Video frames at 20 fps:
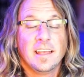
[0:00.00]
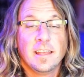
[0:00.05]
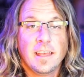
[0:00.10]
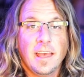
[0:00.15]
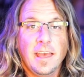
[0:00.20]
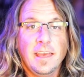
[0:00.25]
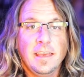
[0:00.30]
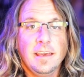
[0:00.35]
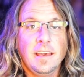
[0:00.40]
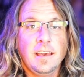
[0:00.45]

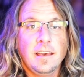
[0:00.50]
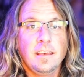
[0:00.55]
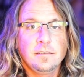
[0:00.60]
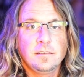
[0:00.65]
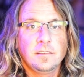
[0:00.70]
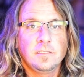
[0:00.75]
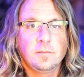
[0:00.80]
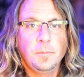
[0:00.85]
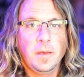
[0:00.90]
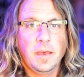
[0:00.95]
Hey
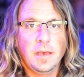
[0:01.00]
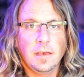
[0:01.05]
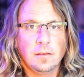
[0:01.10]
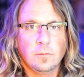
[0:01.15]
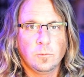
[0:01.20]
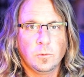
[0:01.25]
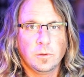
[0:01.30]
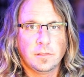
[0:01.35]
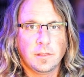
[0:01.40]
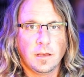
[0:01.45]
guys, it's
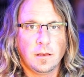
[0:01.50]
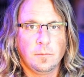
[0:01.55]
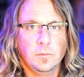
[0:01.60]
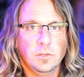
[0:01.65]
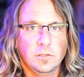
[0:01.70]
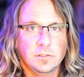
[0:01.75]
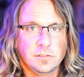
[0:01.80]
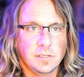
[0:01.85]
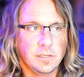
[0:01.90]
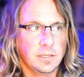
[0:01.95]
Matt with Up
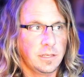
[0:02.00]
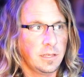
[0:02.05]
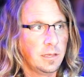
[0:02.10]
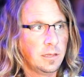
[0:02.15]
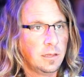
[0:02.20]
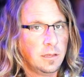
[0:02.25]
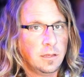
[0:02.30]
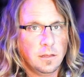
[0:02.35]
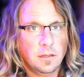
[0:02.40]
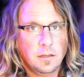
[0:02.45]
Music.
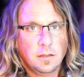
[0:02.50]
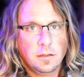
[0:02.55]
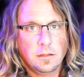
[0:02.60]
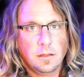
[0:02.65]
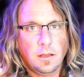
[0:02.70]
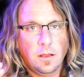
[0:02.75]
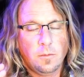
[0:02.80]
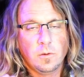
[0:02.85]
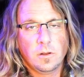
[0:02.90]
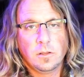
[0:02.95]

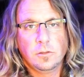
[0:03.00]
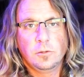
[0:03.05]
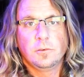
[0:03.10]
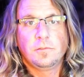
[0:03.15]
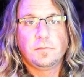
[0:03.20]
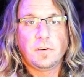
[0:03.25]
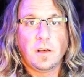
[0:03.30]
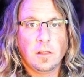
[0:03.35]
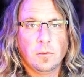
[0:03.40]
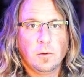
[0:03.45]
I want to do a
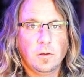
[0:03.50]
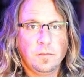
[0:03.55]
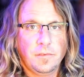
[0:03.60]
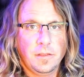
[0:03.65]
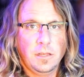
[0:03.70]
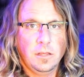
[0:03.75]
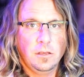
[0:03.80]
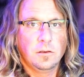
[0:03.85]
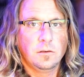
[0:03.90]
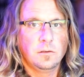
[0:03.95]
follow-up
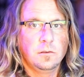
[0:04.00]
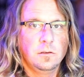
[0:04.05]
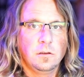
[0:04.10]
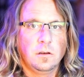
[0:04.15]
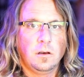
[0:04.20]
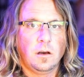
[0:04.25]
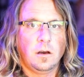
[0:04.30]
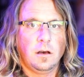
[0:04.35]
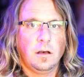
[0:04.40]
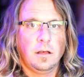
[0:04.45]
video
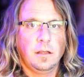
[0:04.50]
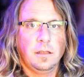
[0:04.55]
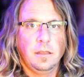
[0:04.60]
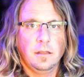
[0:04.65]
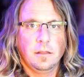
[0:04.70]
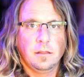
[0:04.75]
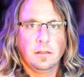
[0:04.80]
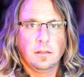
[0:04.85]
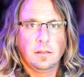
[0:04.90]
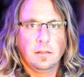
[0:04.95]
on
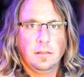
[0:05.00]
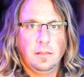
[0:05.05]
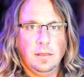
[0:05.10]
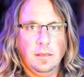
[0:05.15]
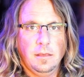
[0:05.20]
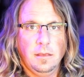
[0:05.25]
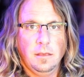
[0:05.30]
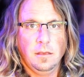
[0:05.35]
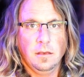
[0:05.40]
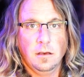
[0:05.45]

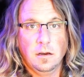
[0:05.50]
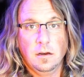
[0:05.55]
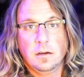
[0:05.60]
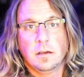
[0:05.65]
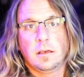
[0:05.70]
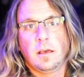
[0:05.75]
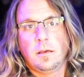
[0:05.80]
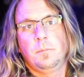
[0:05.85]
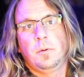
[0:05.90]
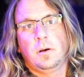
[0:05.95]
the
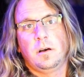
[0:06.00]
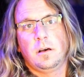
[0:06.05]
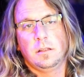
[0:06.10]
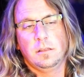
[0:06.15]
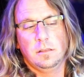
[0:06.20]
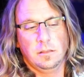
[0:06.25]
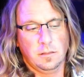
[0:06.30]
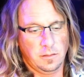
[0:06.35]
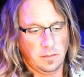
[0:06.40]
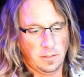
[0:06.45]
UGG I
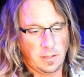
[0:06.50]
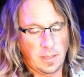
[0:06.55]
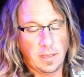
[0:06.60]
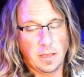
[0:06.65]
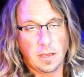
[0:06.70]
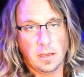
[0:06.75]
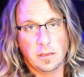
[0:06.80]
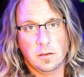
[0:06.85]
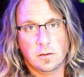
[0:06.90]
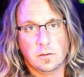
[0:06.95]
bought, the
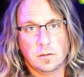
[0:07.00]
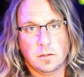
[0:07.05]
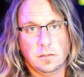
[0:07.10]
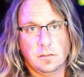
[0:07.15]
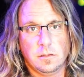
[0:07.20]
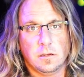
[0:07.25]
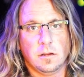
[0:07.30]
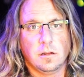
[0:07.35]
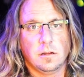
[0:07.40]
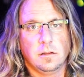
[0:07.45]
AIO
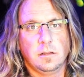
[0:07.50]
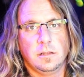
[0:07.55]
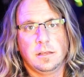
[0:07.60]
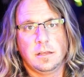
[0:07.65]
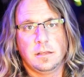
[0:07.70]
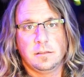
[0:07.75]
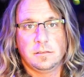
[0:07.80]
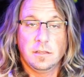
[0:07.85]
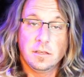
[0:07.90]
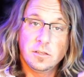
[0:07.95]
guitar. It
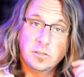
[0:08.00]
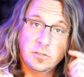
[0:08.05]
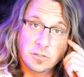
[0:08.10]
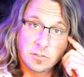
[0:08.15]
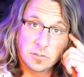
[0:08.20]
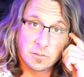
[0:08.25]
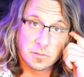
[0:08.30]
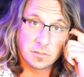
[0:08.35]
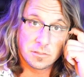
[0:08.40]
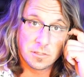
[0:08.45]
has
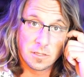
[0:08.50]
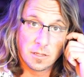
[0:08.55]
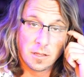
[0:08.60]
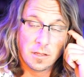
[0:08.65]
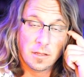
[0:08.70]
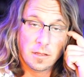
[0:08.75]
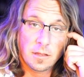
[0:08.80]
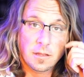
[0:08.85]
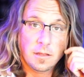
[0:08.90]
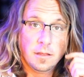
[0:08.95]
issues,
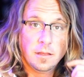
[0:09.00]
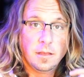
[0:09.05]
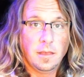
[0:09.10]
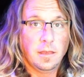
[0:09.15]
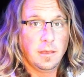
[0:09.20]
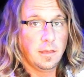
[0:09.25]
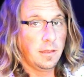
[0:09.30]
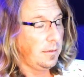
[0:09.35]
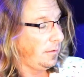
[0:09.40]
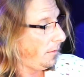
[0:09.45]

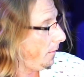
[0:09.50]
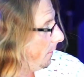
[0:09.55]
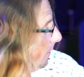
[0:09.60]
and